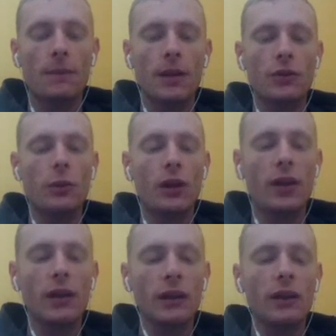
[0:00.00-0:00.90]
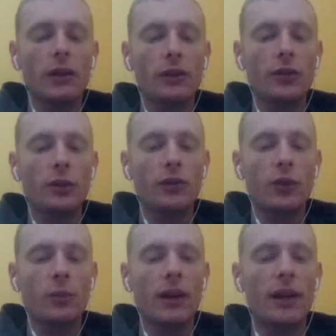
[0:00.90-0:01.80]
that you're walking, it'll still
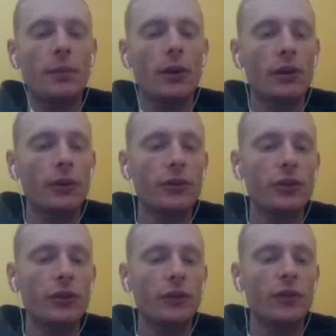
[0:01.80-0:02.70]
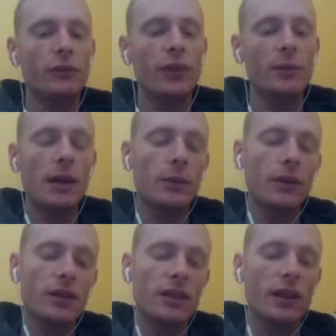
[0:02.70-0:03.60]
form behind Mario. So if you face
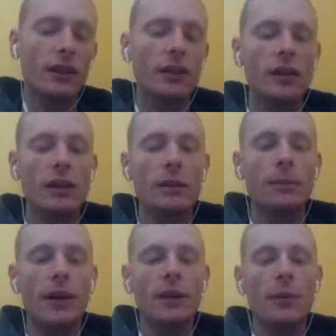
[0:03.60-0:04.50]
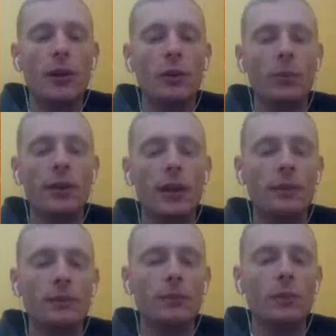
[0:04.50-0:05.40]
backwards, then behind Mario will
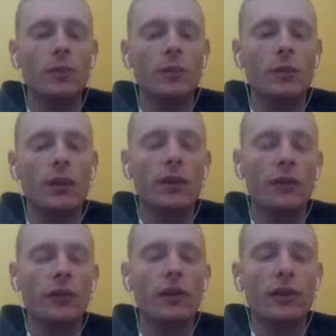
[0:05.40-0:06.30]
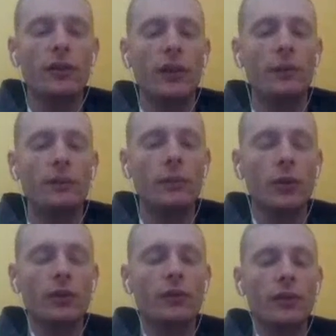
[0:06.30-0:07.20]
become the front of him,
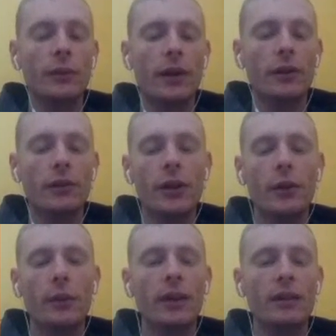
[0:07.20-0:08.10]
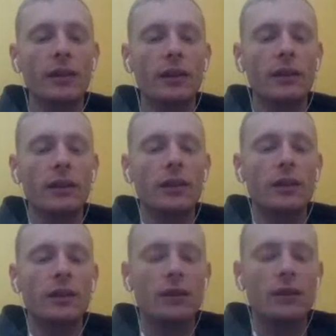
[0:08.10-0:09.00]
or the way you're going, basically.
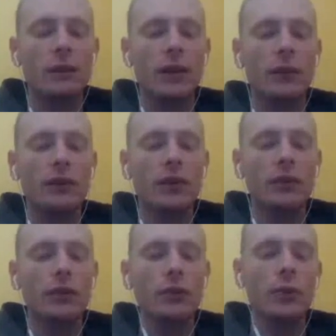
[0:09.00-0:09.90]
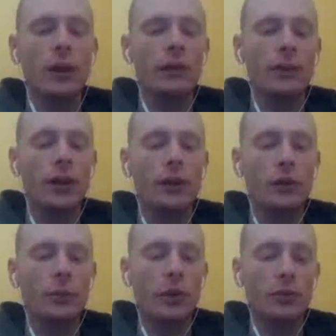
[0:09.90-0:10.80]
So that's what I'm going to do whenever I
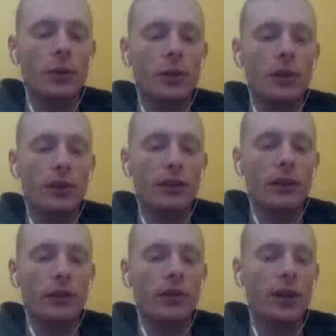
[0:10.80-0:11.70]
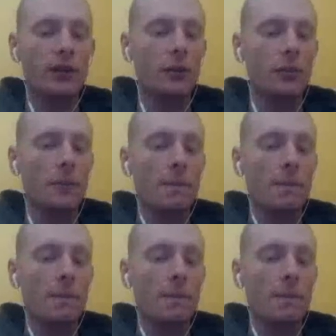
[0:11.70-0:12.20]
use Bros Balls, face the other direction.